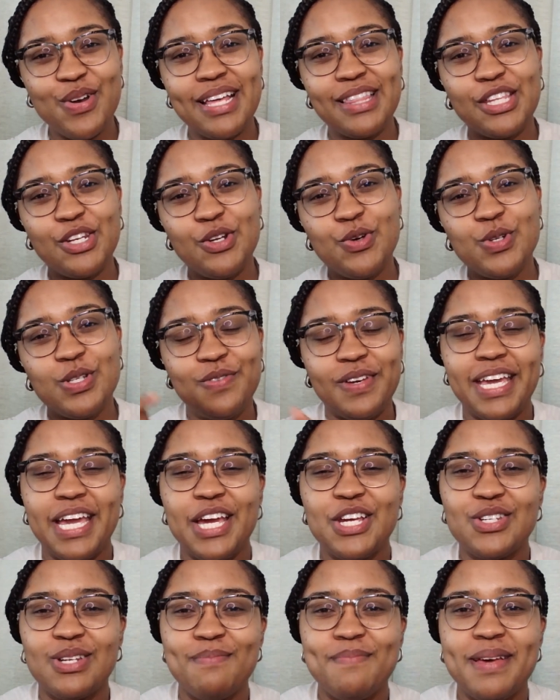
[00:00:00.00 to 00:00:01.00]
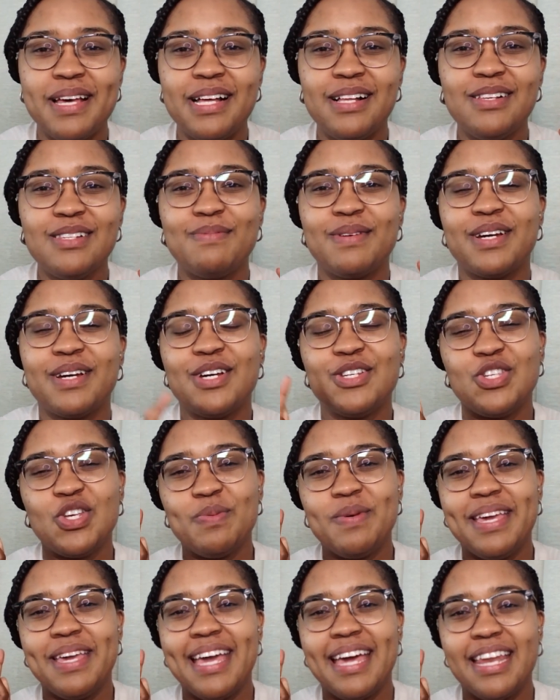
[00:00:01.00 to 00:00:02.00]
Hit the notification bells because you'll
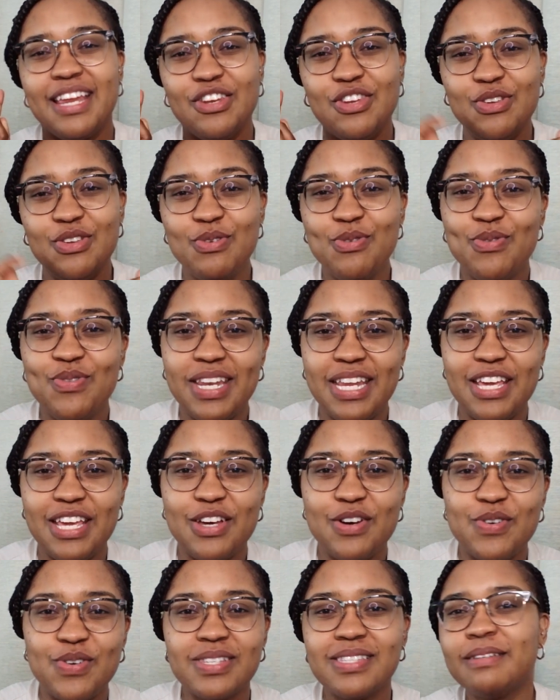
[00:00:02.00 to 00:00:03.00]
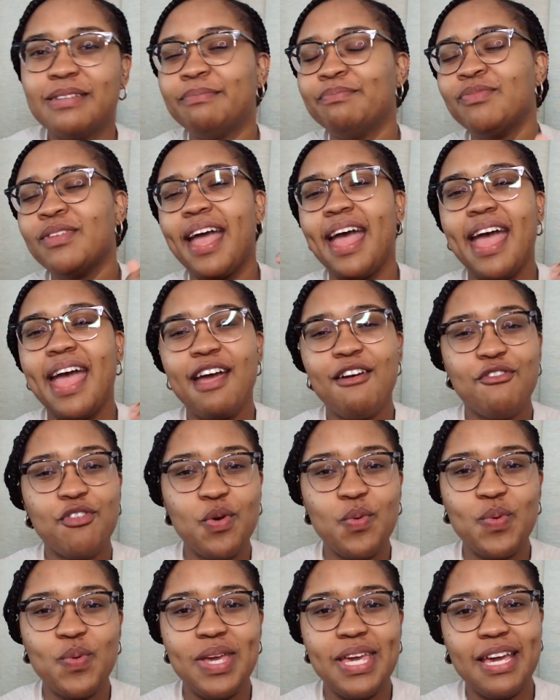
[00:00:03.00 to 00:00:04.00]
be getting new videos
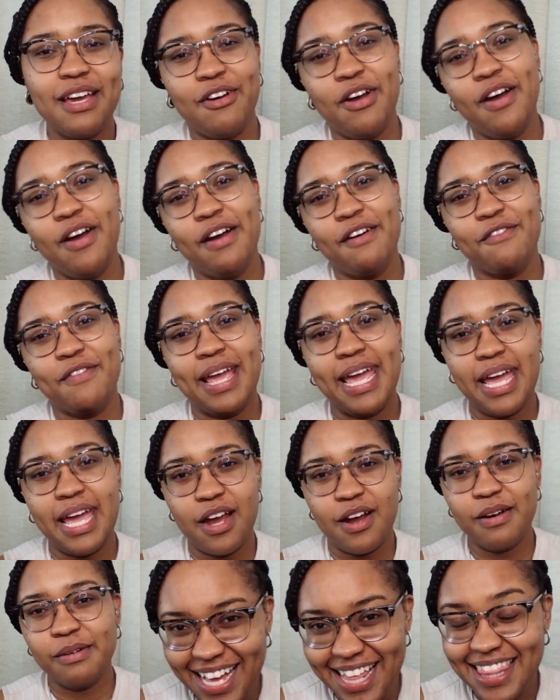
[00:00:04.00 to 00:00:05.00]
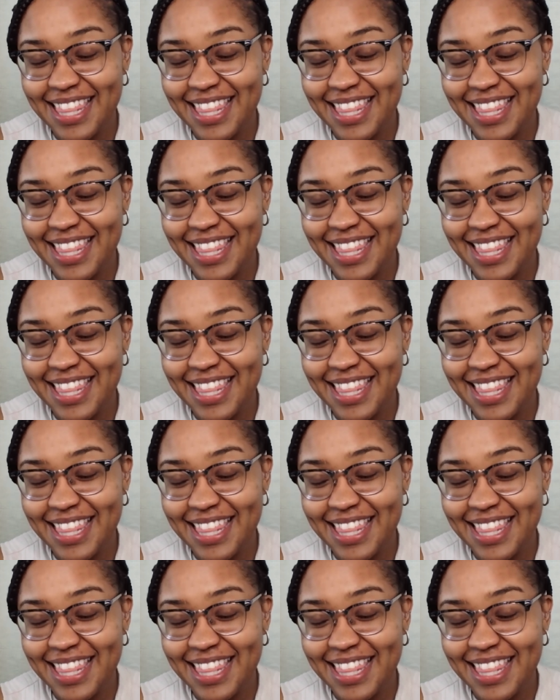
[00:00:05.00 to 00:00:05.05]
every week here.